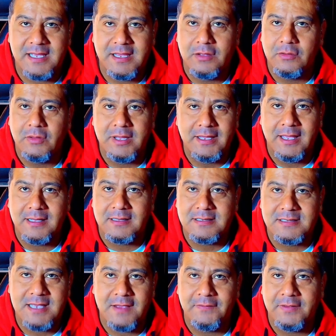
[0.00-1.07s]
say you only get
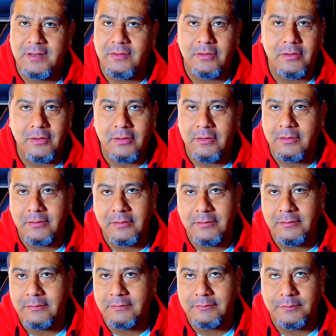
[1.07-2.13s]
7
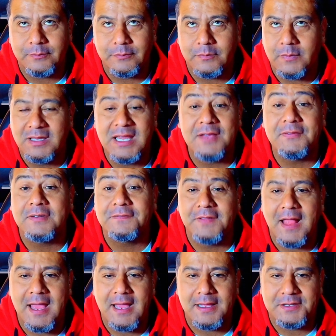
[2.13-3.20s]
or 11
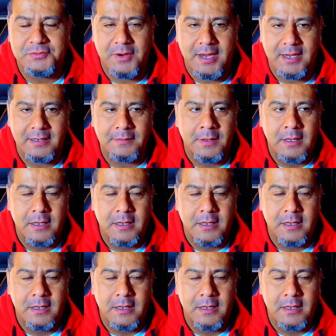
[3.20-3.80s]
flags, right?